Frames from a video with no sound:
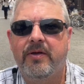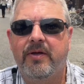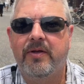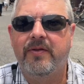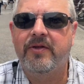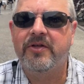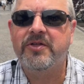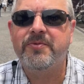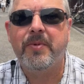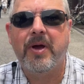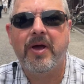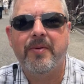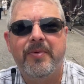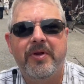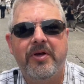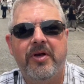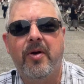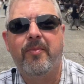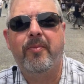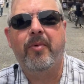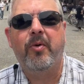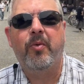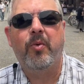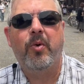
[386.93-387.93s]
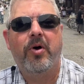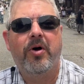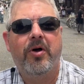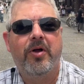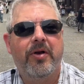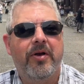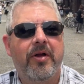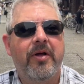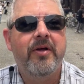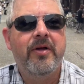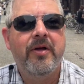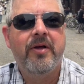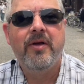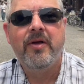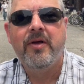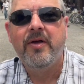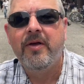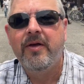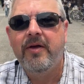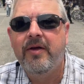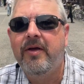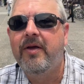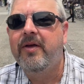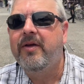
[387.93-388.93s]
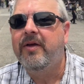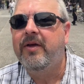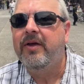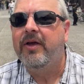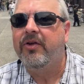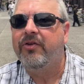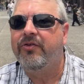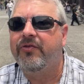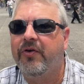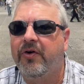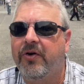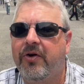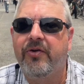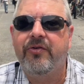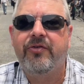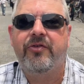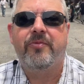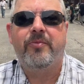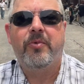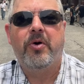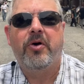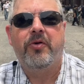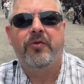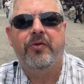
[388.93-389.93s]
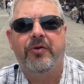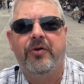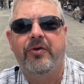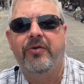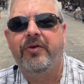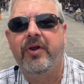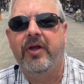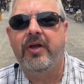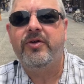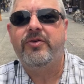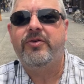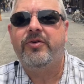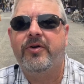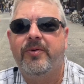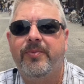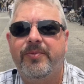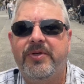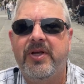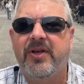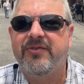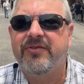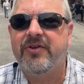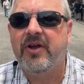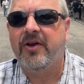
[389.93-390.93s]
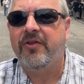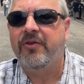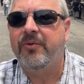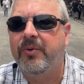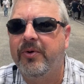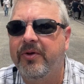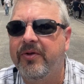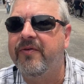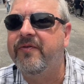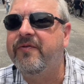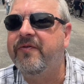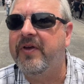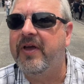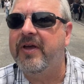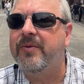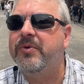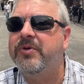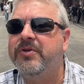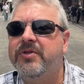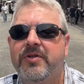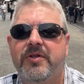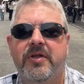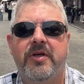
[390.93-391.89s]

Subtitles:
this might be number one as far as small little day trips outside of the really famous